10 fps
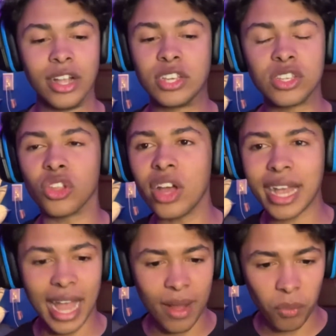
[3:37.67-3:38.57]
Just
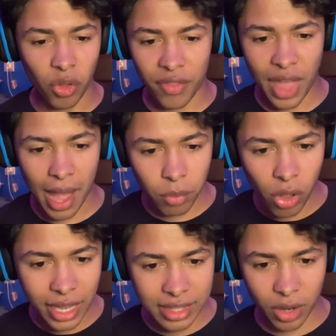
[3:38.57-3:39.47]
look at what that,
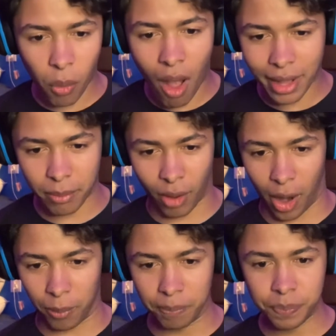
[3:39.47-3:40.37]
look at the quantum
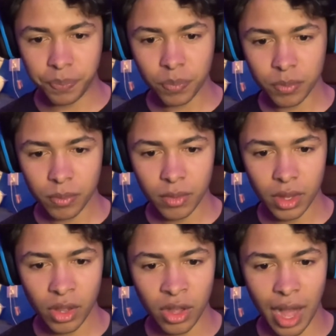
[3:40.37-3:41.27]
realm.
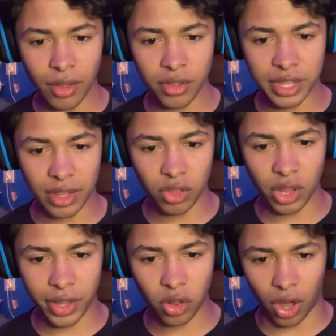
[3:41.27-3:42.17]
Like,
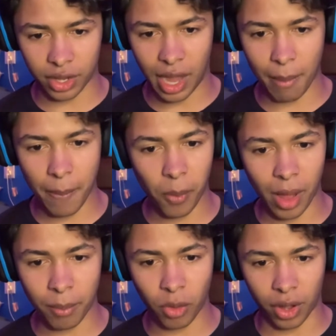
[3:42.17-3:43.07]
like look, I'm gonna pull
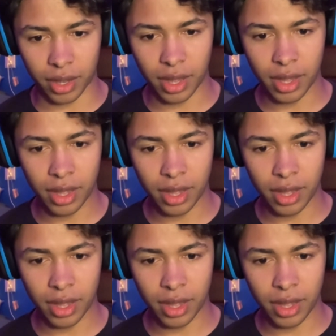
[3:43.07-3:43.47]
up, look.